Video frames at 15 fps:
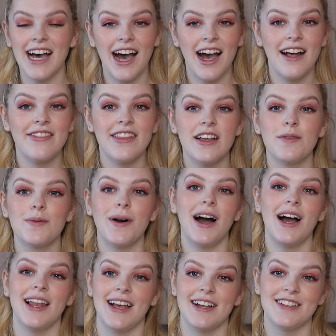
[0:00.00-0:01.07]
that. And then what
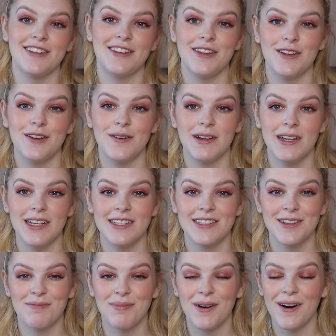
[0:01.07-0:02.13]
I like to do
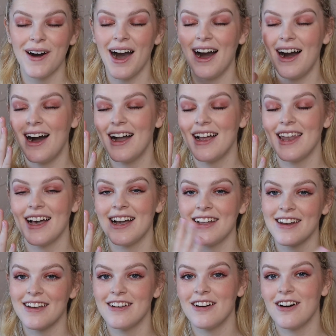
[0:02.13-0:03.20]
is put
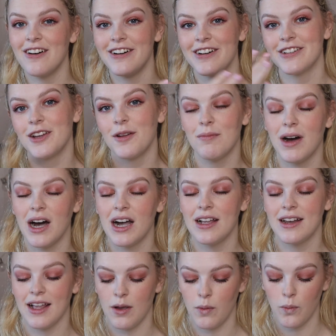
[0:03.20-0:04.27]
eyeliner on
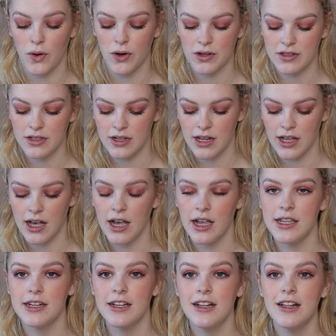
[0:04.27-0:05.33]
my like
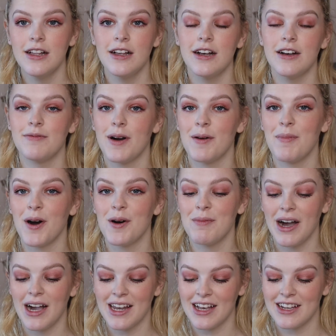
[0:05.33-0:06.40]
waterline of my bottom
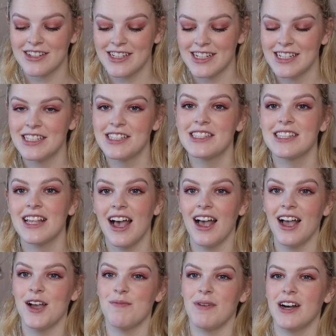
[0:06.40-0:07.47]
eyelashes.
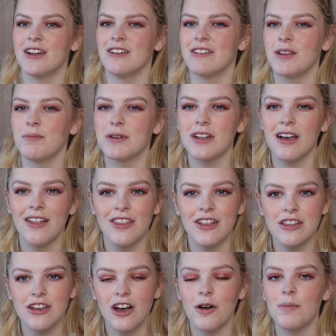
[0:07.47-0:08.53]
I don't really put it on
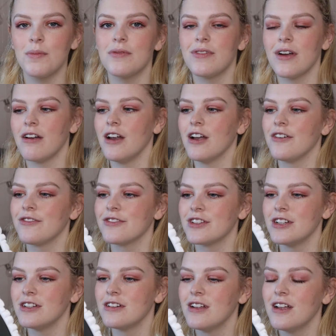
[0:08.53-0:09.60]
the top very
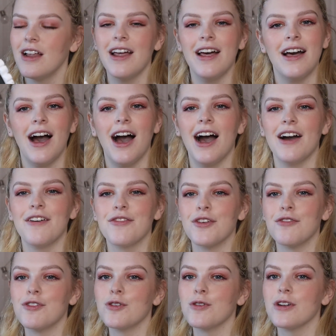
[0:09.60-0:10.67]
often. I have
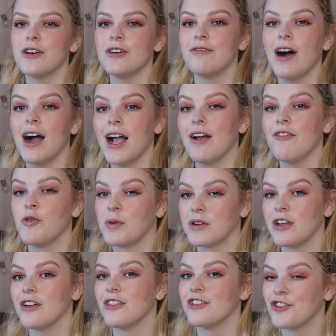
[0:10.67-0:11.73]
the rule of I either
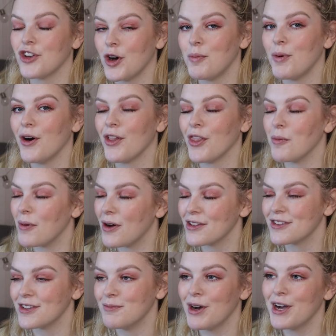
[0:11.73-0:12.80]
put it on the top or the
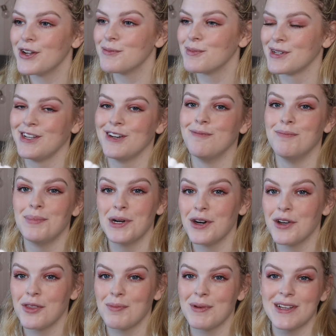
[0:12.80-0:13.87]
bottom. I don't put it on
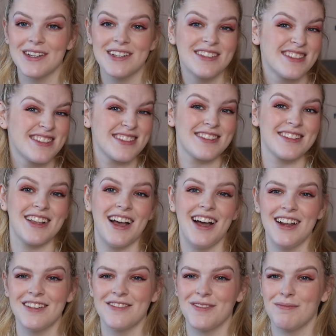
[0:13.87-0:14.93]
both because
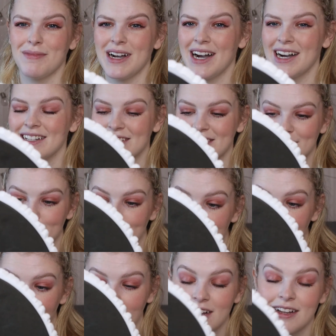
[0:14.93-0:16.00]
I don't think my eyes
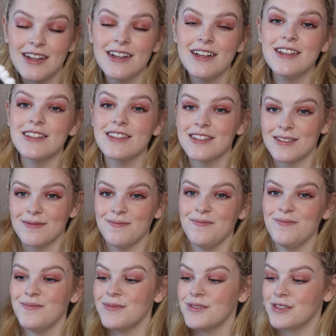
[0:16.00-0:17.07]
suit that.
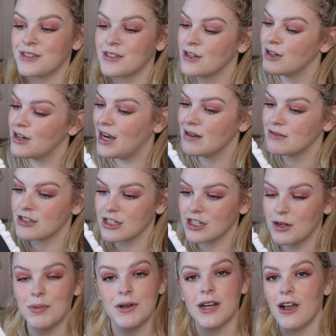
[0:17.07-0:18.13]
So I'm just
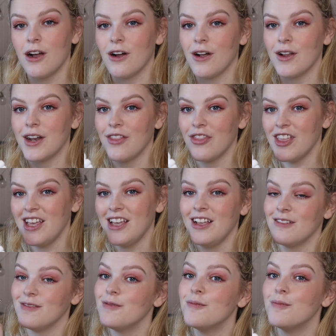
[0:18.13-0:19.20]
going to put it on the